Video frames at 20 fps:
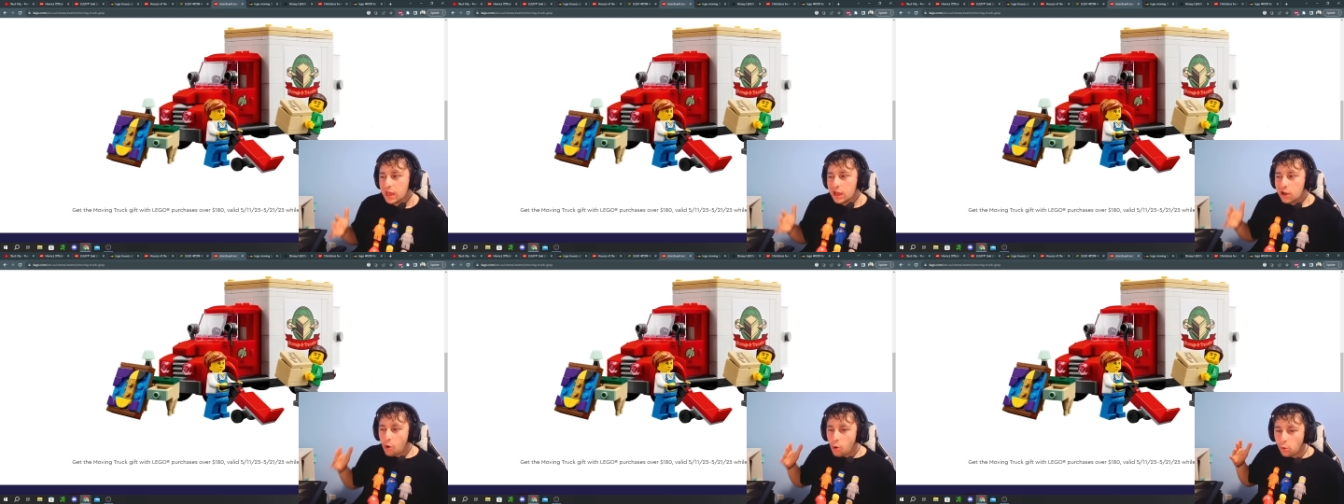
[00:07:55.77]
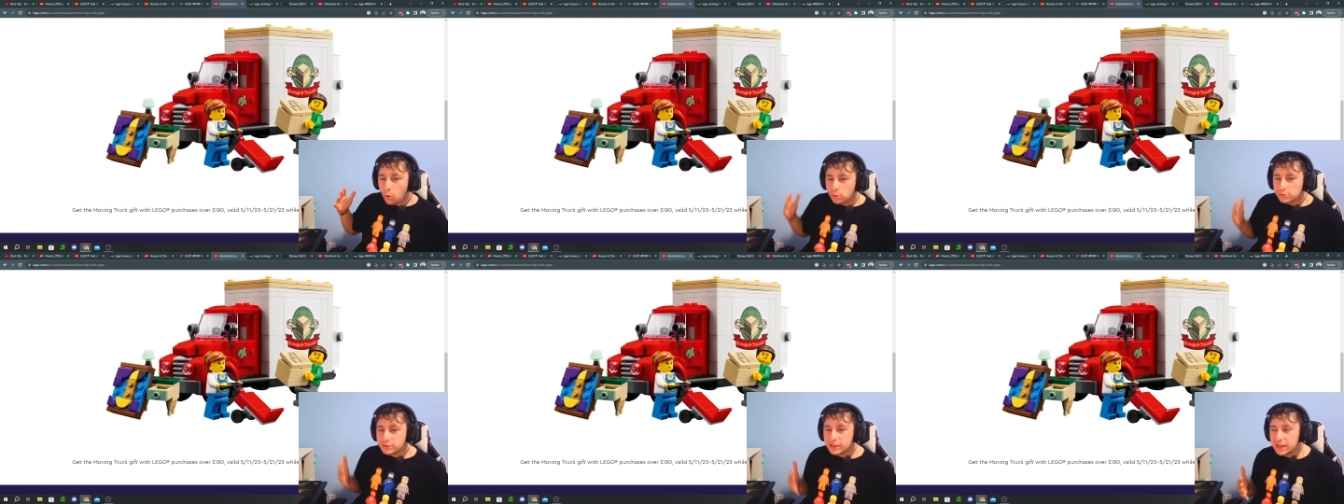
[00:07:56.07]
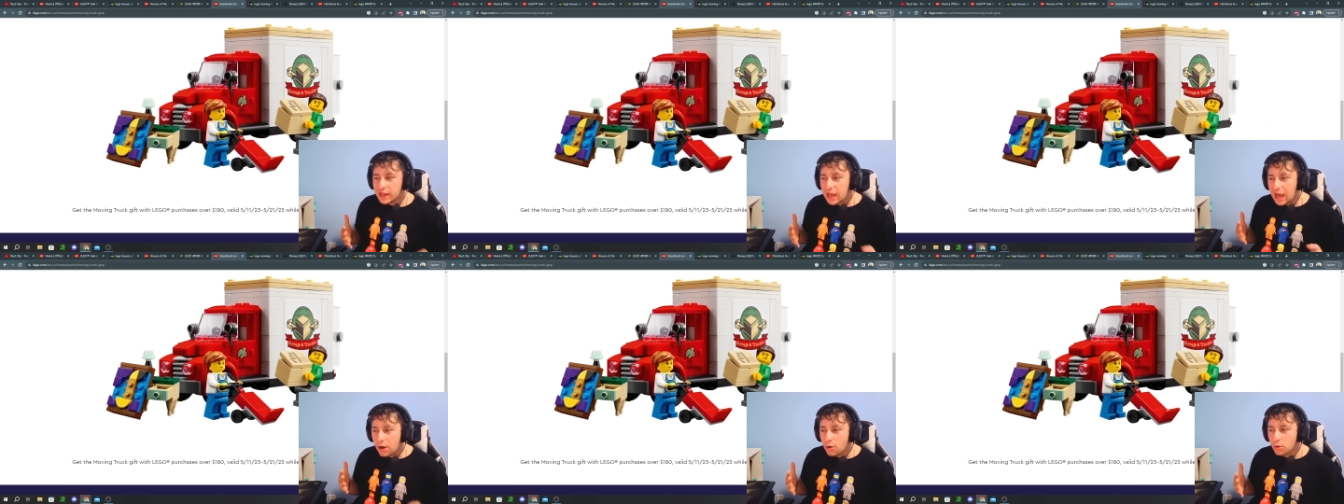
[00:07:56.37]

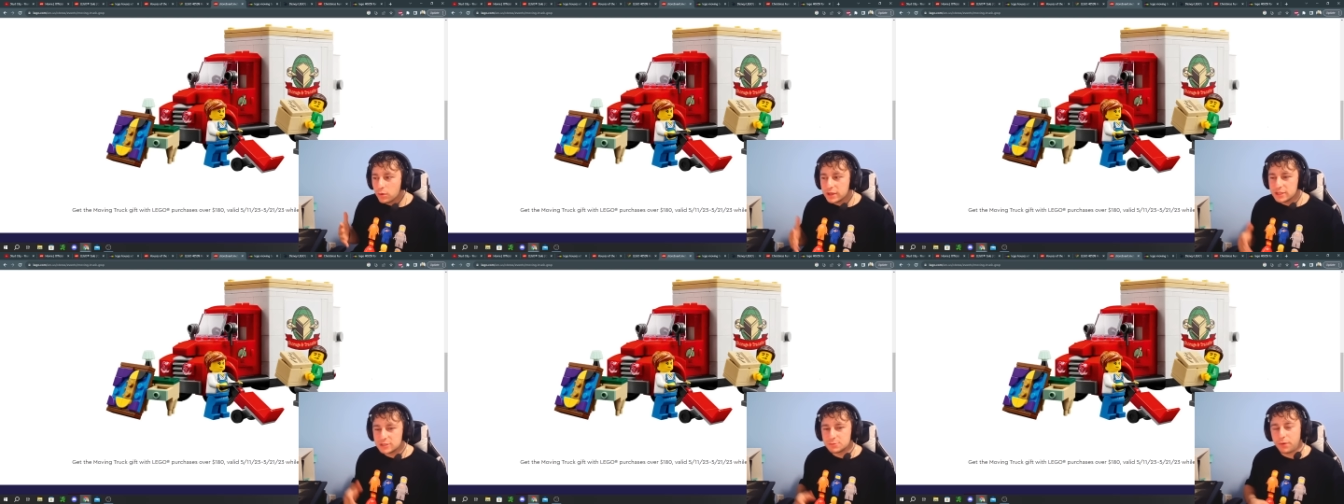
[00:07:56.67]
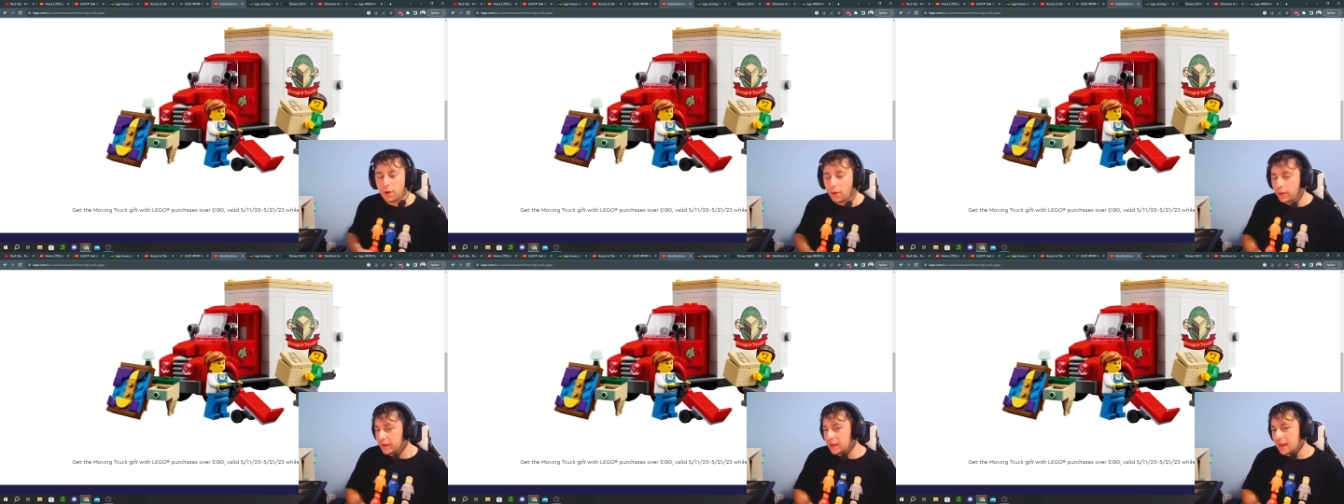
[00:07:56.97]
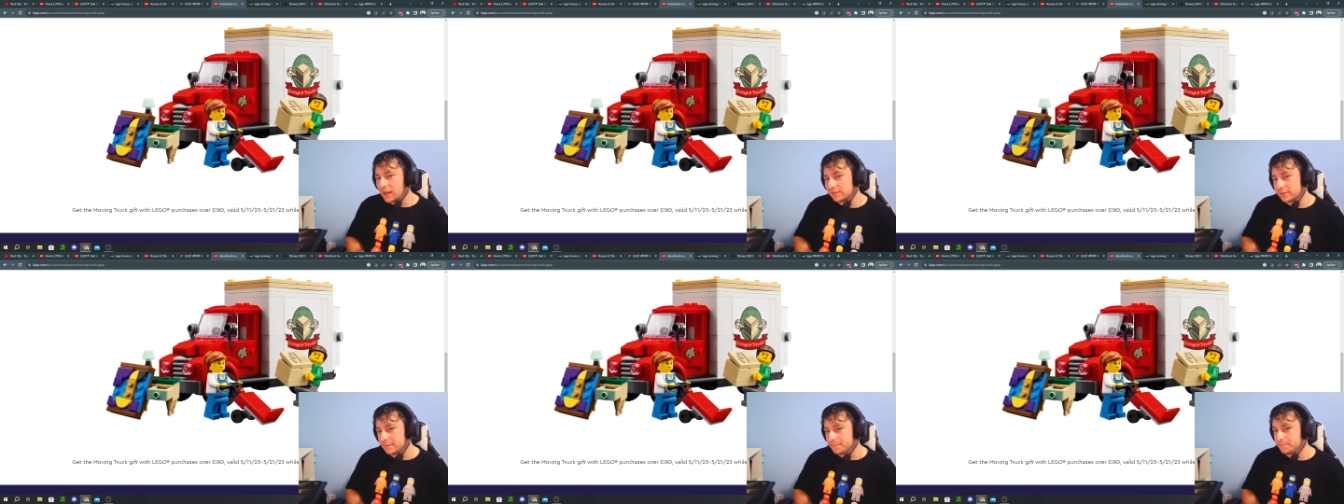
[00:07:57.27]
holding out is probably
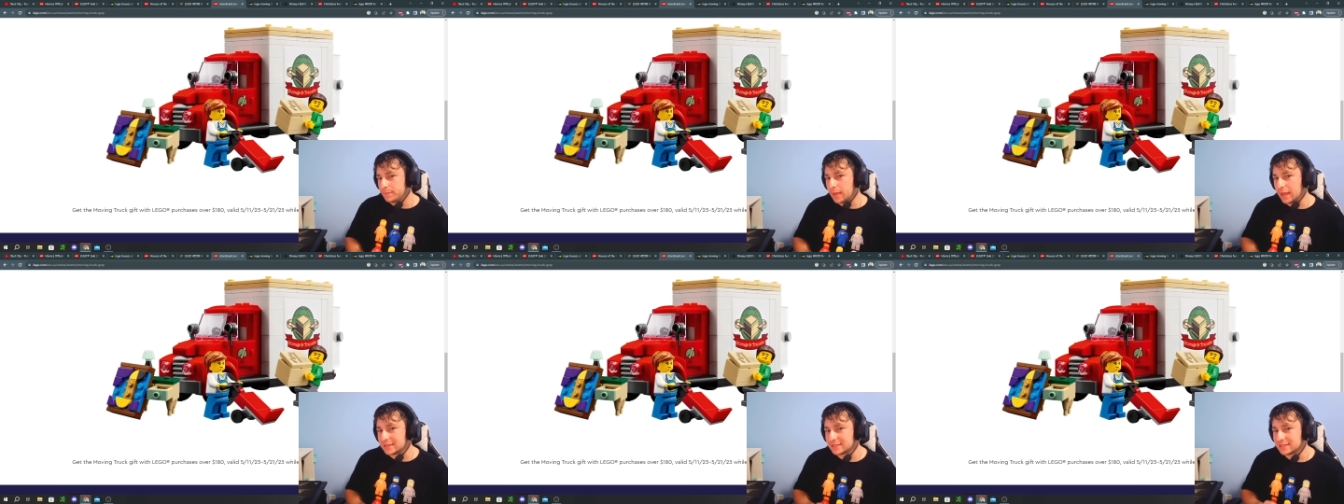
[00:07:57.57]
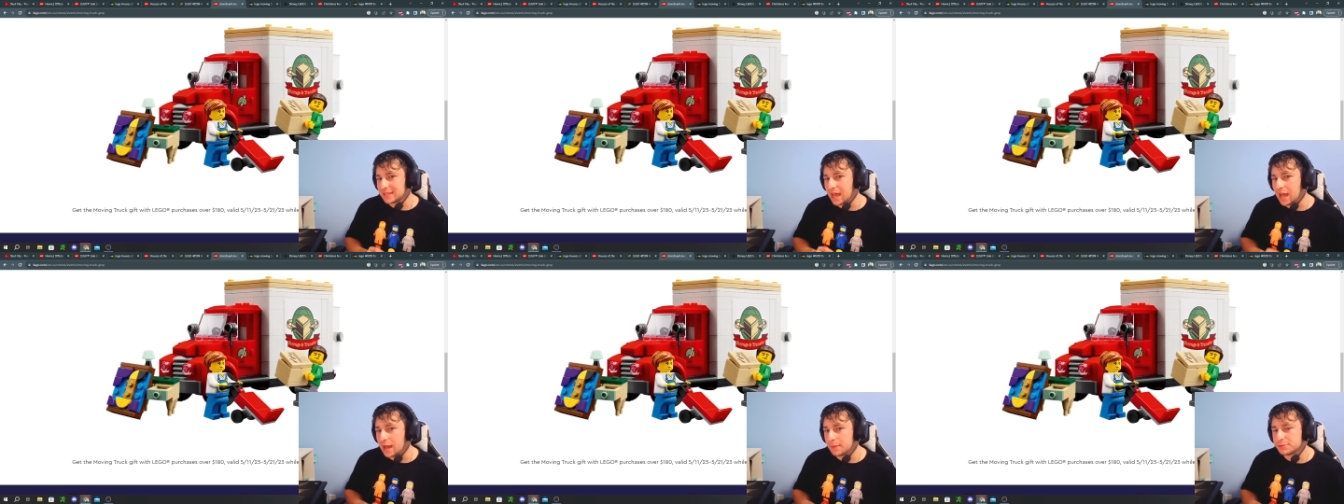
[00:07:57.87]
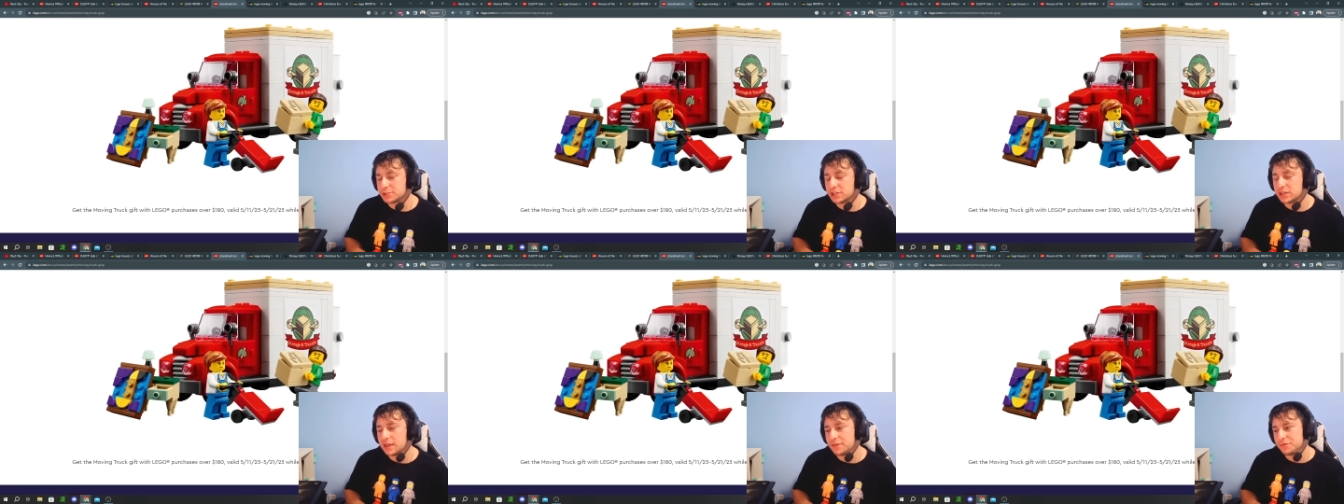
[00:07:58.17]
not the best
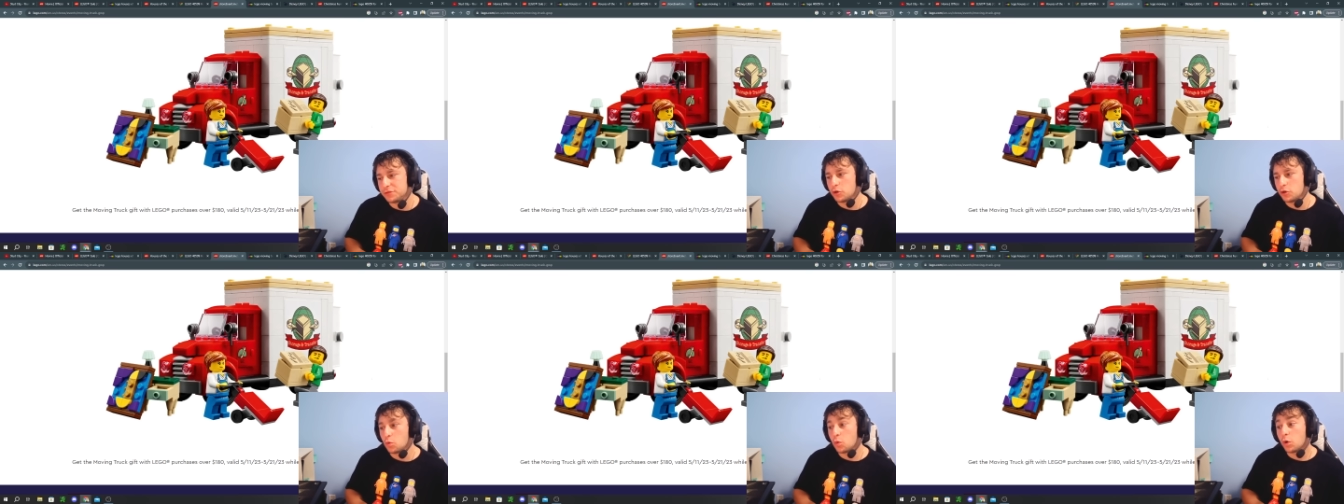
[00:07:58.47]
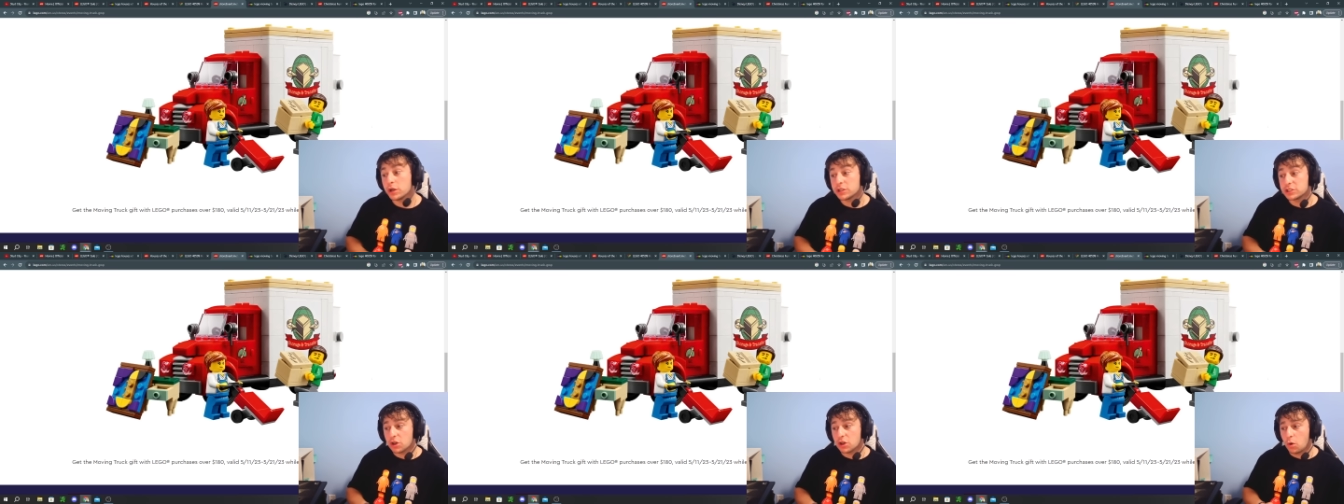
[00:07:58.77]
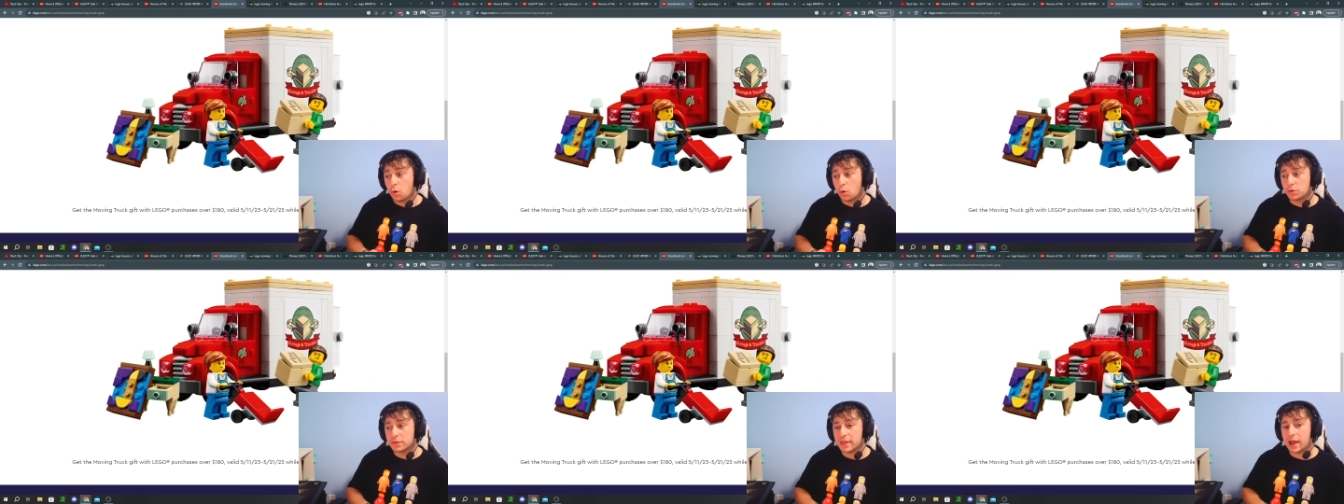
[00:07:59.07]
option. If you were to
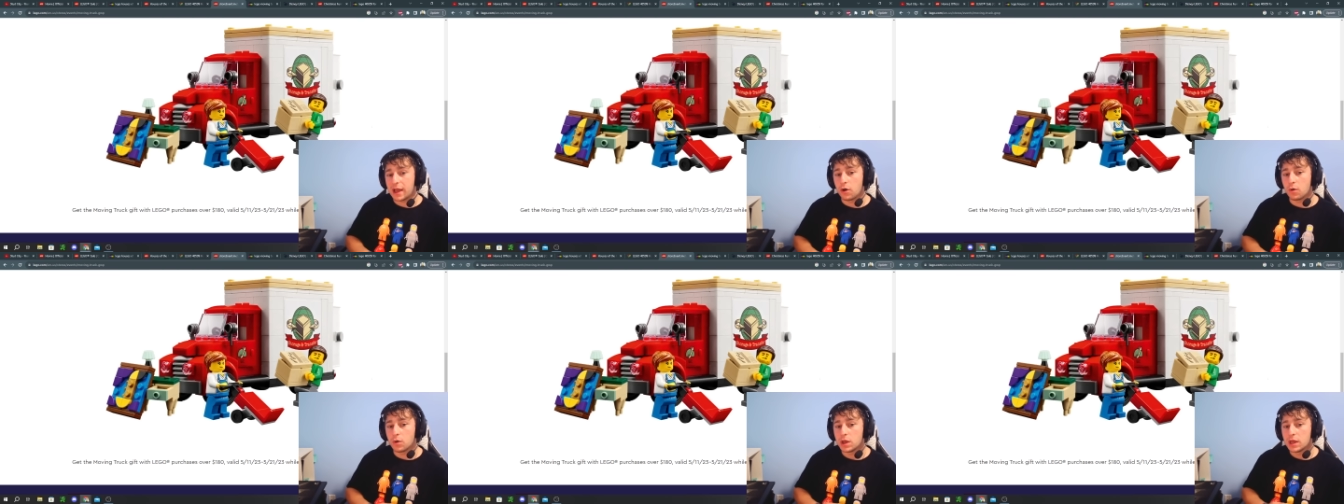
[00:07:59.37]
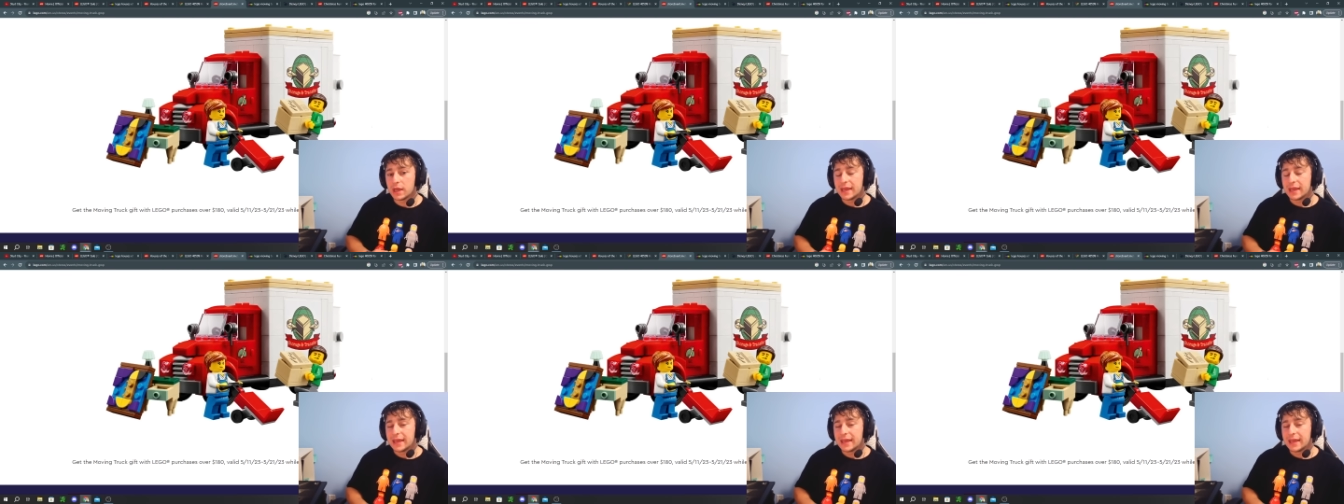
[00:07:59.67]
hold out,